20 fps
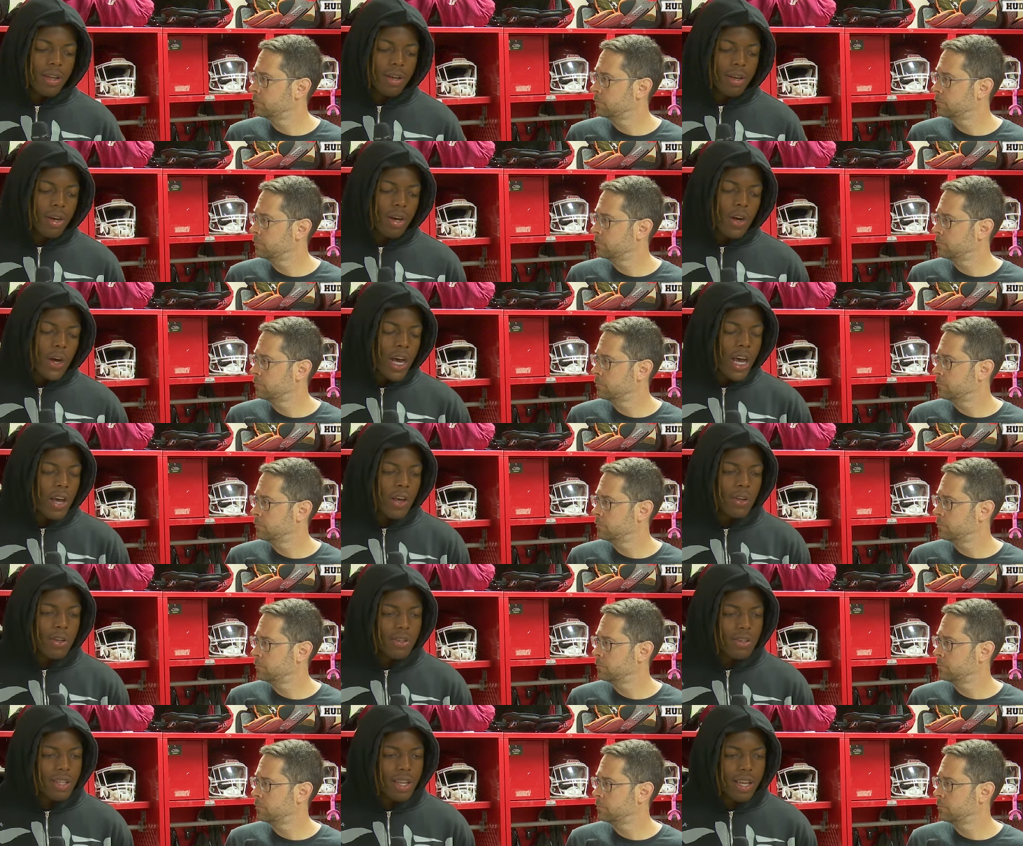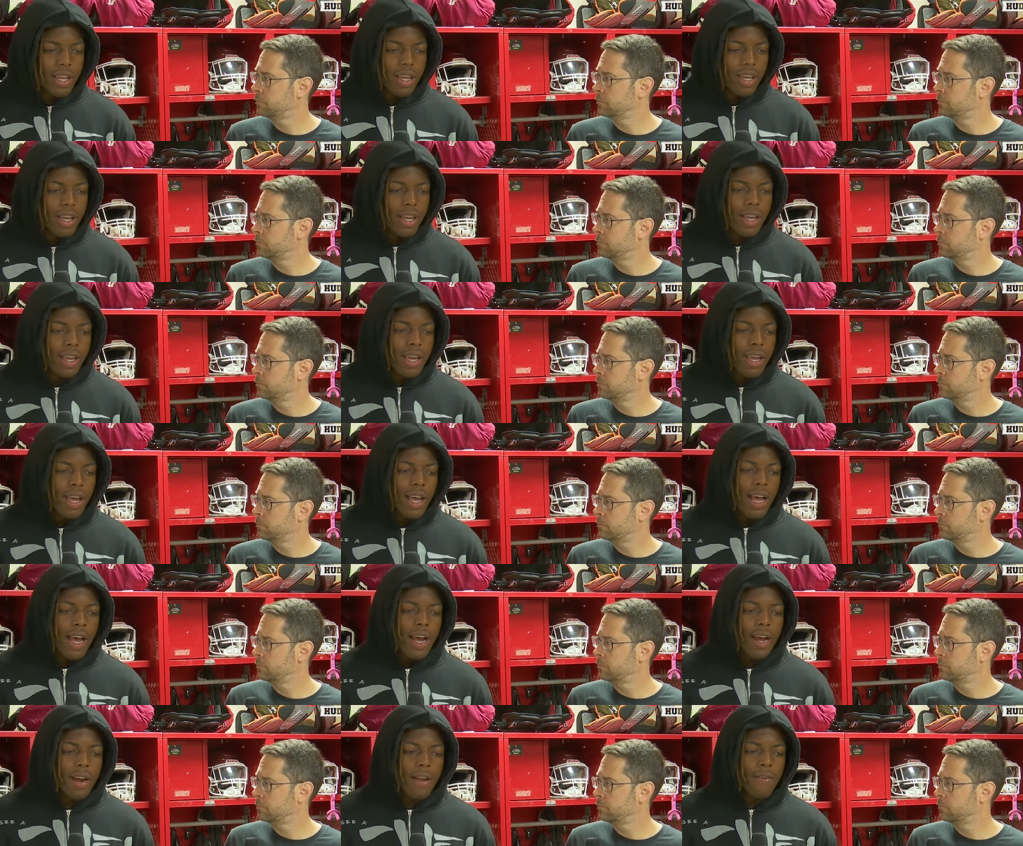Speaker 1: the Ohio State,
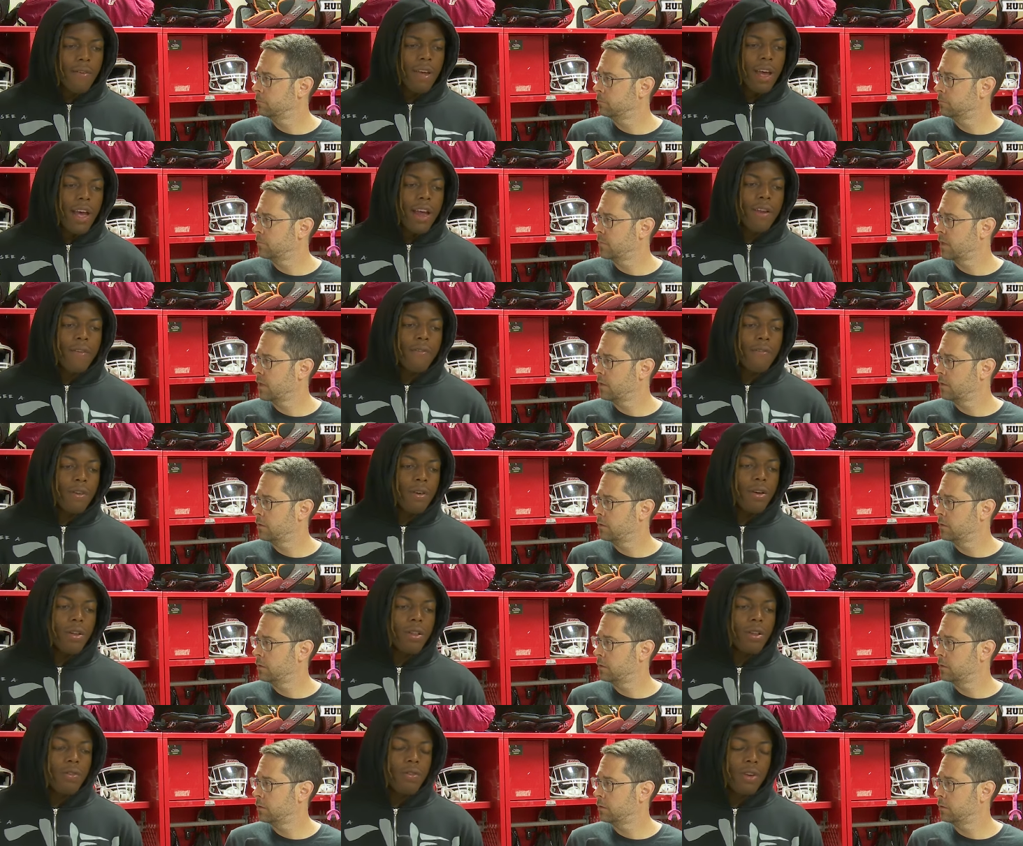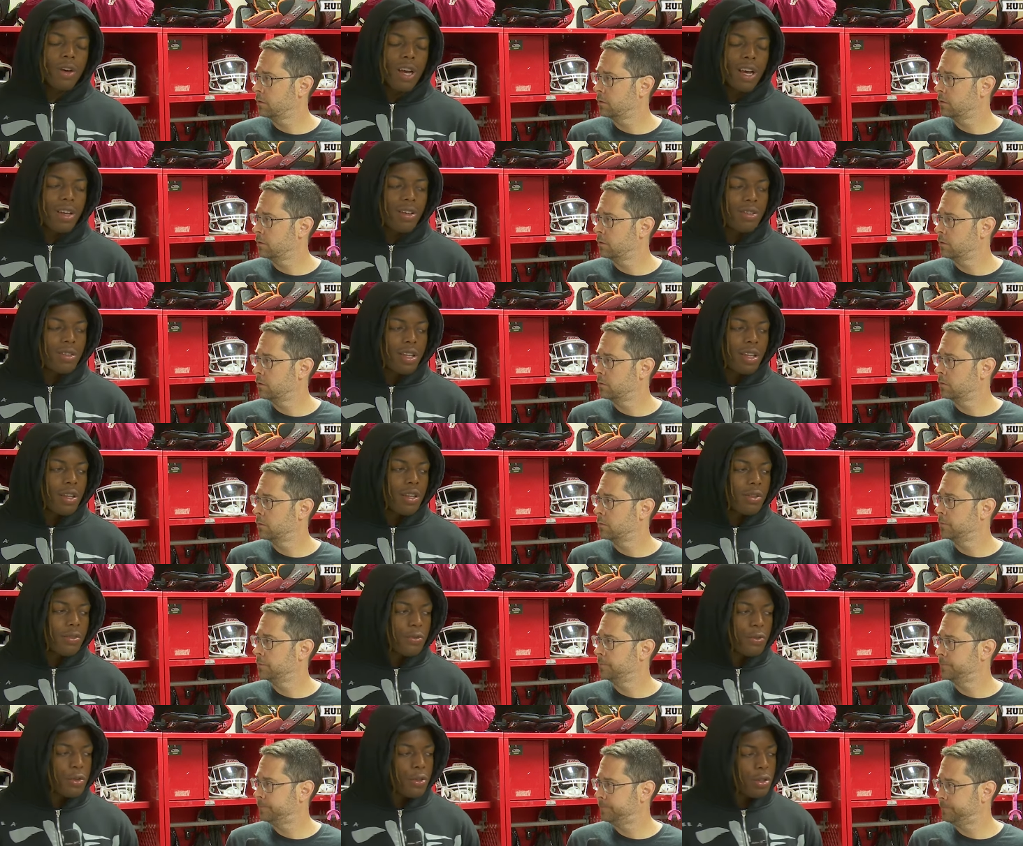how the feel of Ohio State
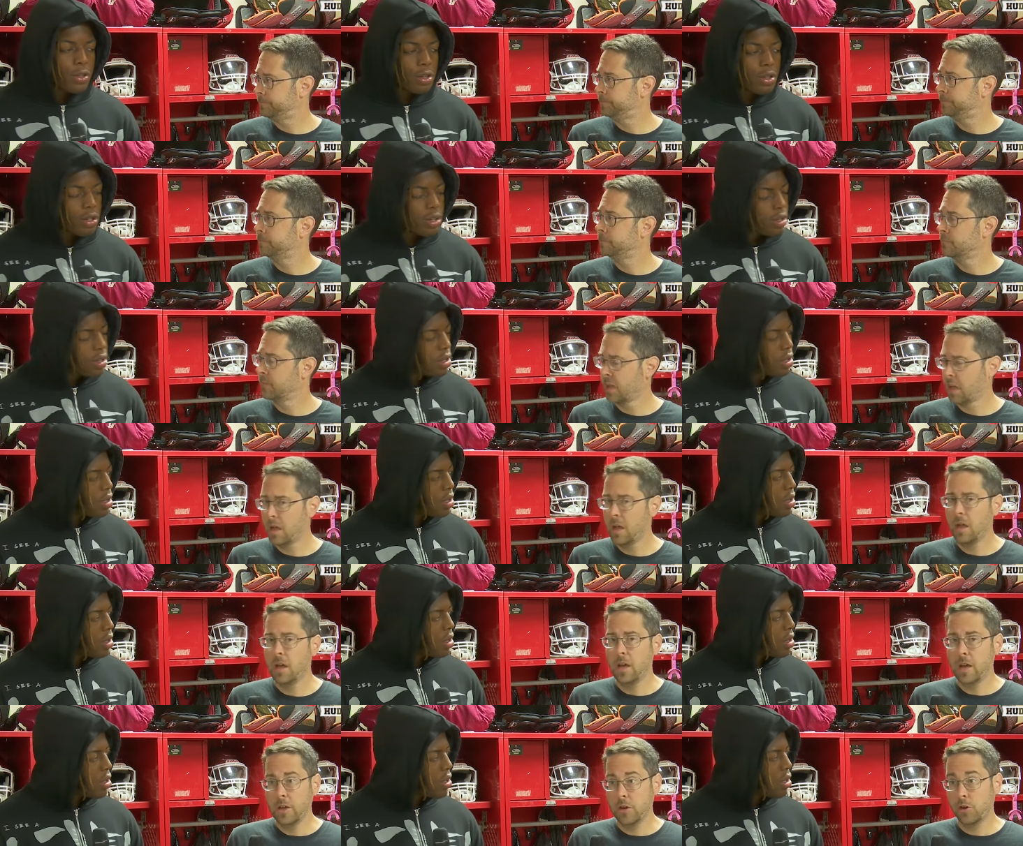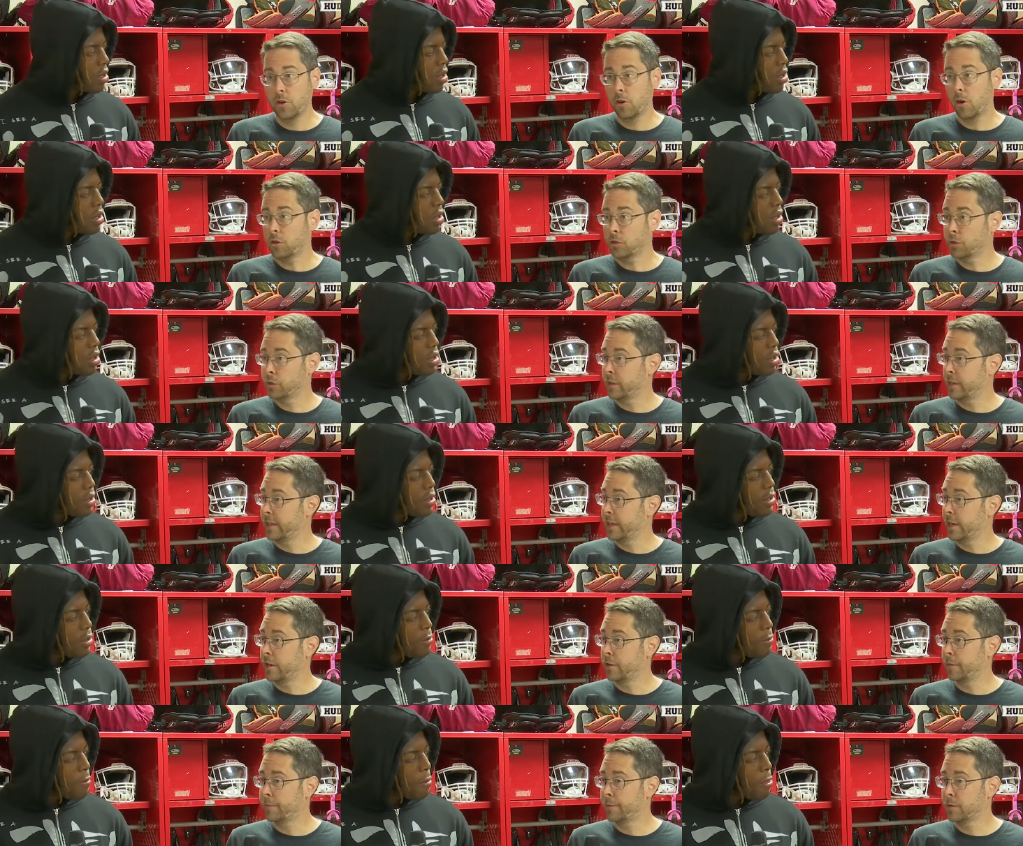is for sure. You're also going to get
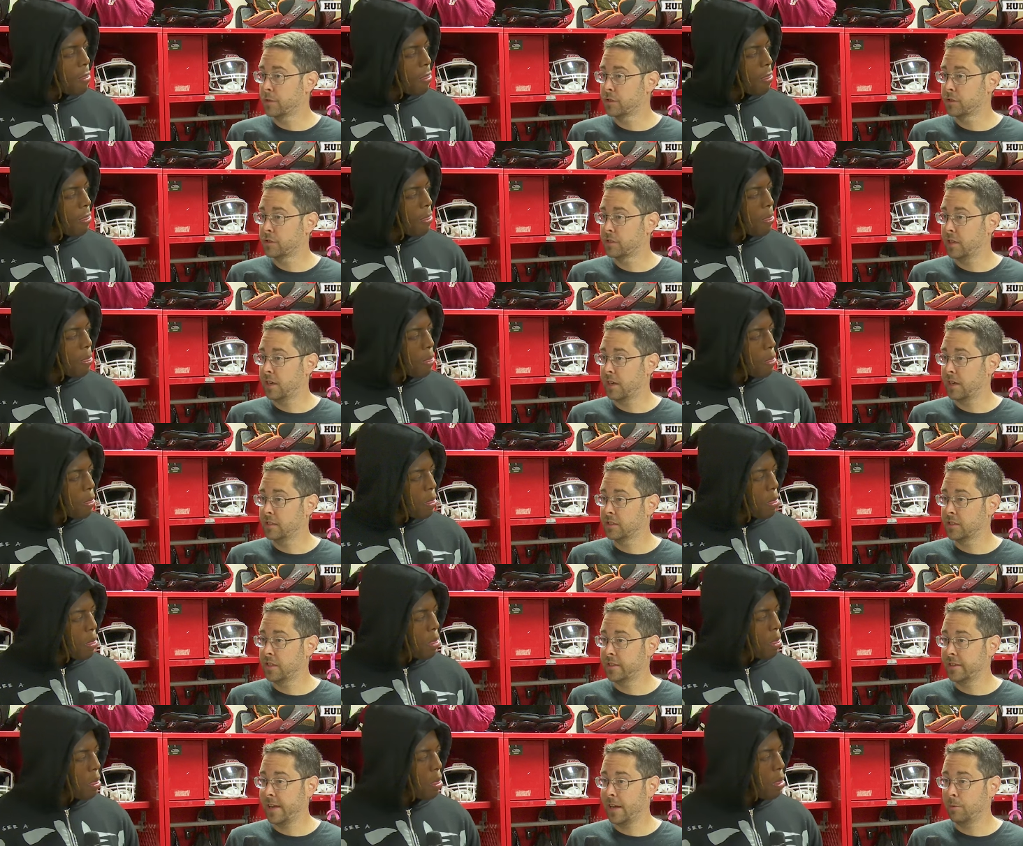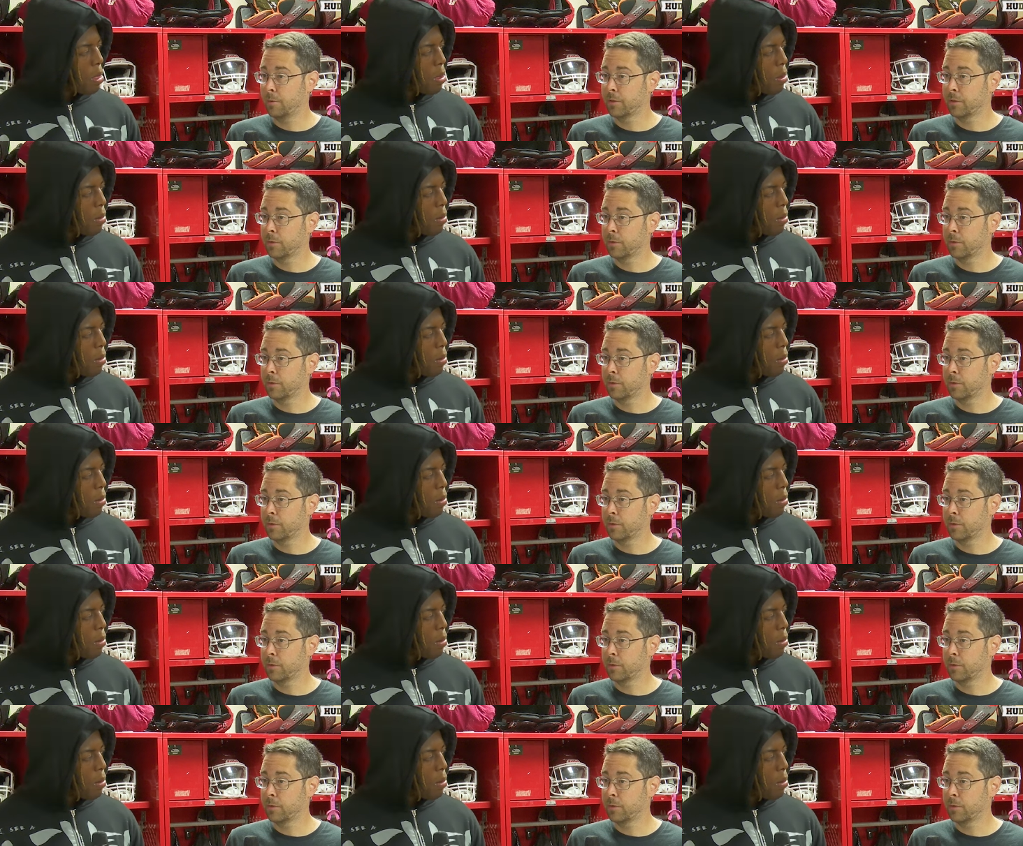your first sit-down